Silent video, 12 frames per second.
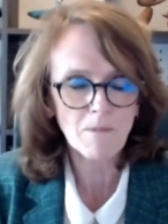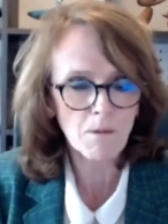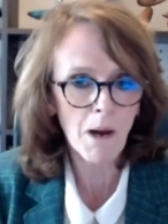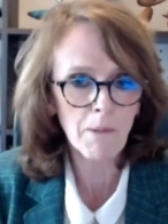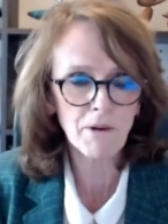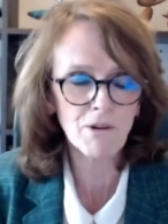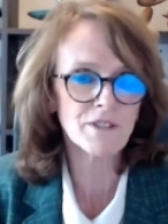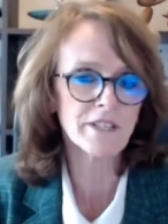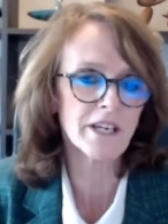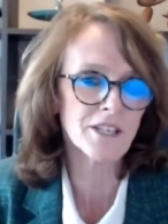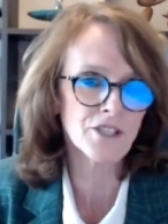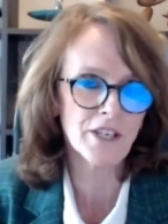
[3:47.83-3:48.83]
My parents are
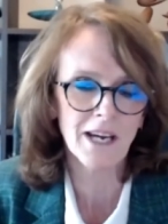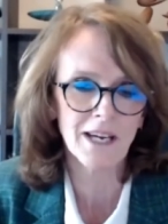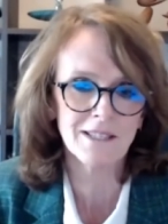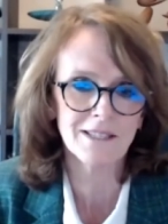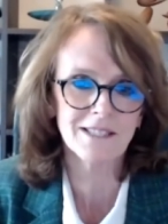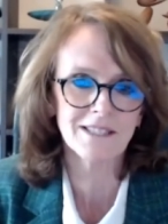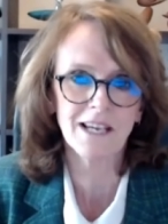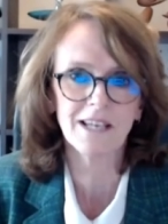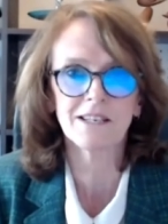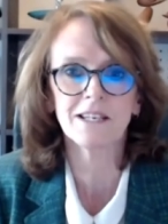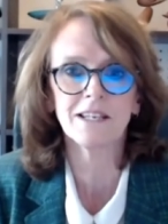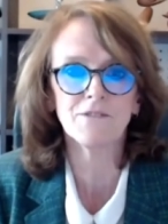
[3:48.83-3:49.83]
educated, and
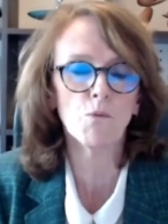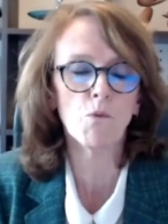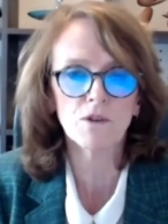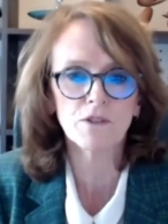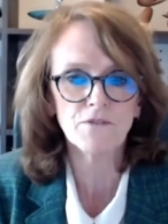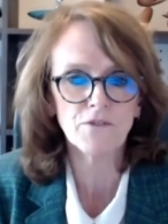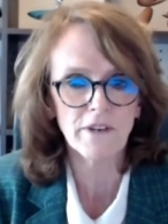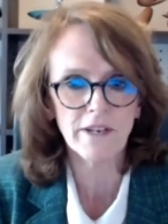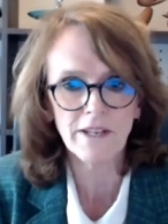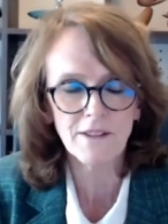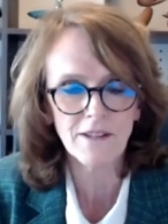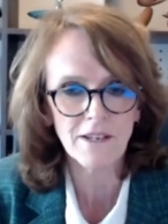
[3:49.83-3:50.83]
I never wanted for
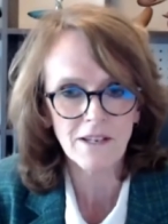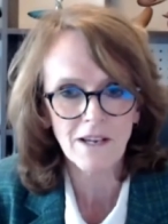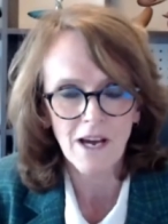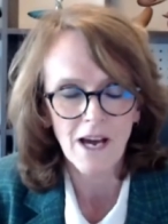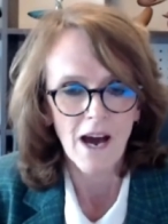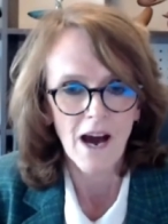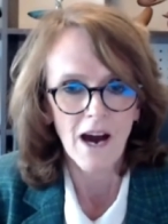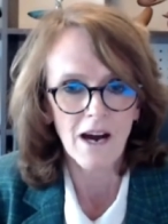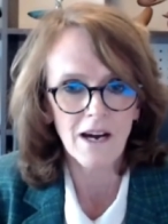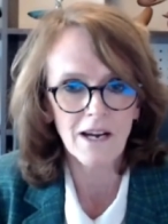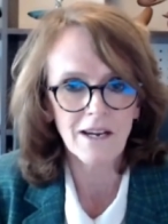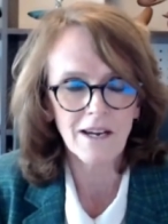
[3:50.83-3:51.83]
anything.
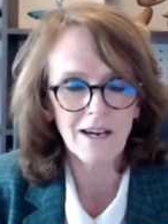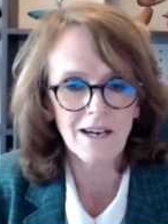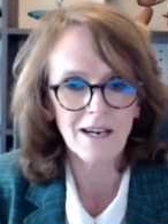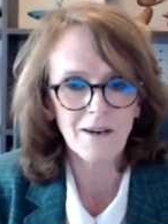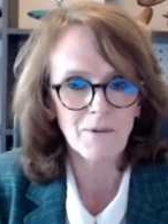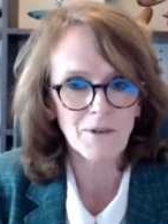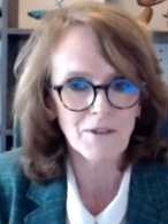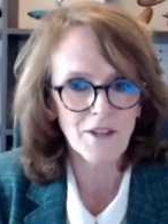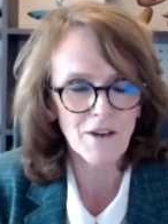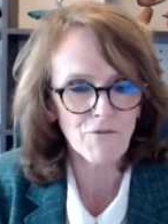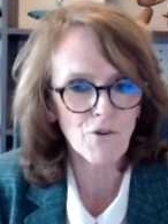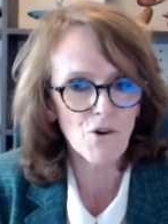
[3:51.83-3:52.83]
I uh,
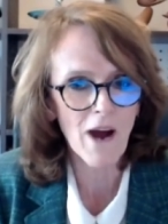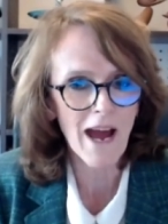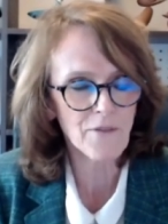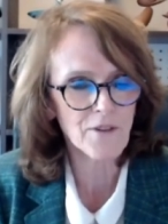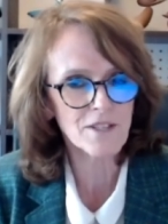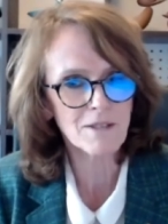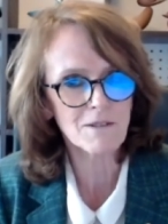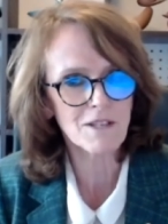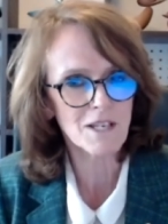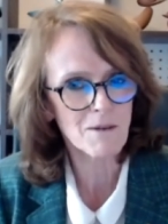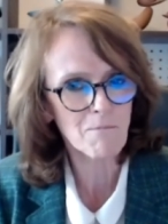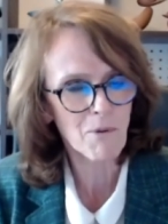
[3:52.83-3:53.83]
therefore had this
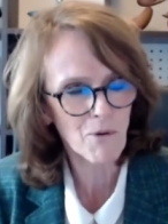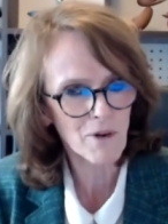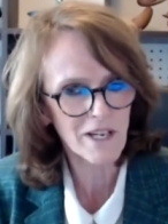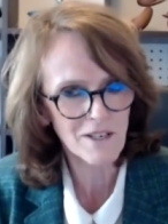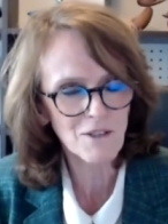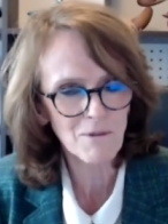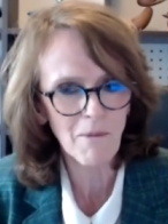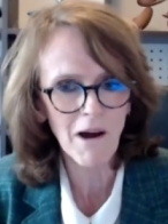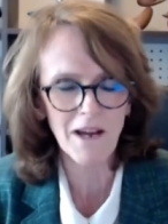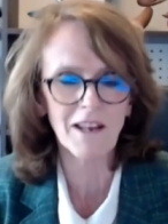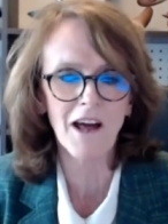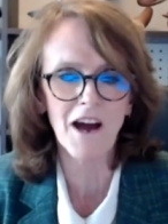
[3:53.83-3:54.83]
thing put into
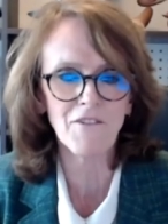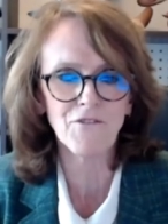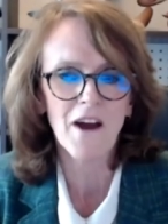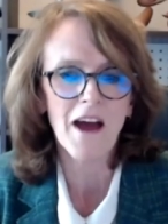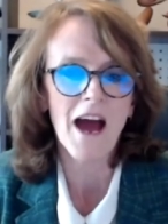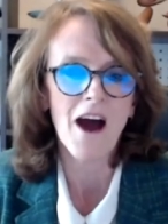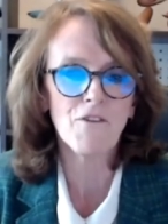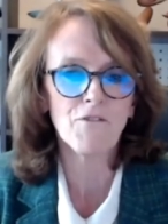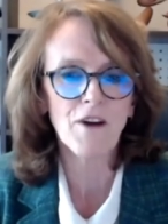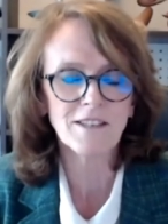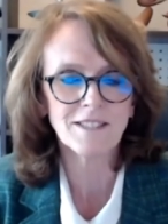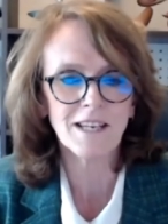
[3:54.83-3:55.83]
my life of
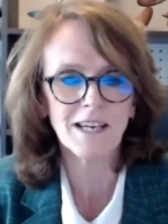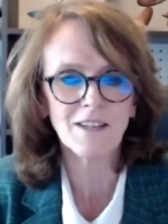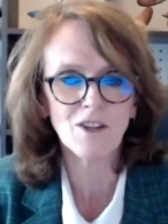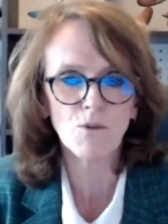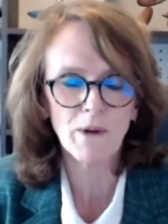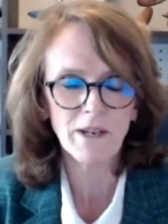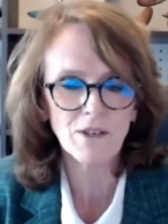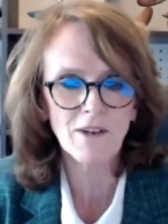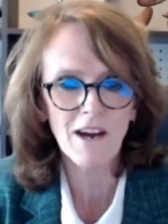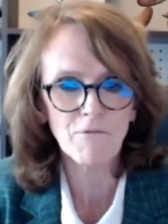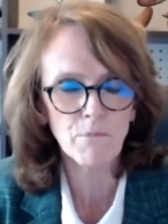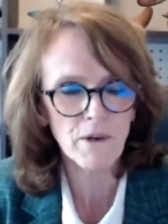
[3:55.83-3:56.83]
saying that when you
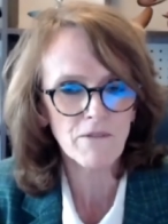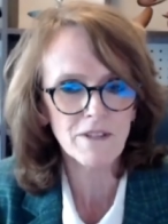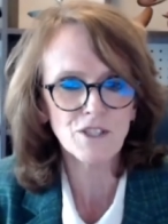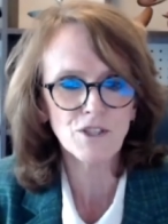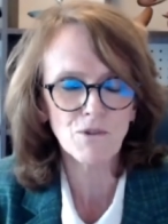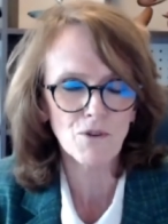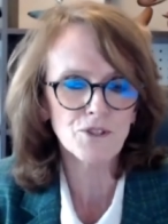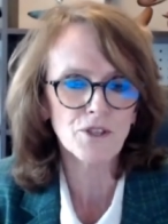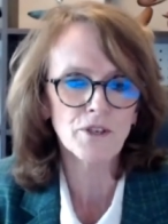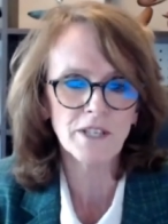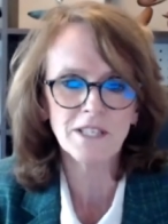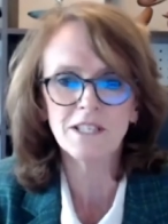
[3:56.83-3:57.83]
have privilege, you also
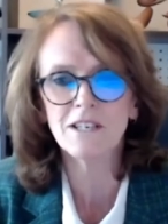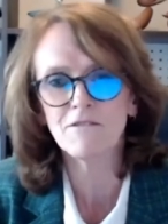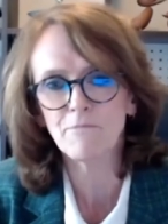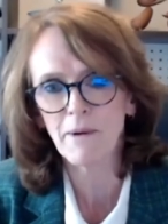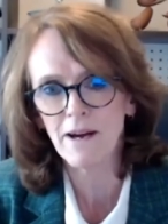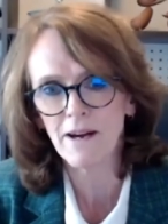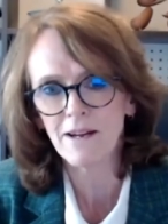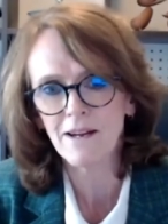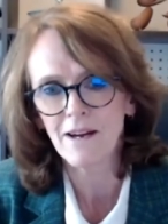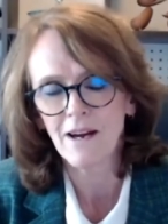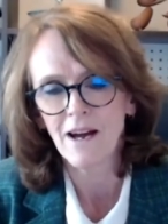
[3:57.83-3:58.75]
need to give back.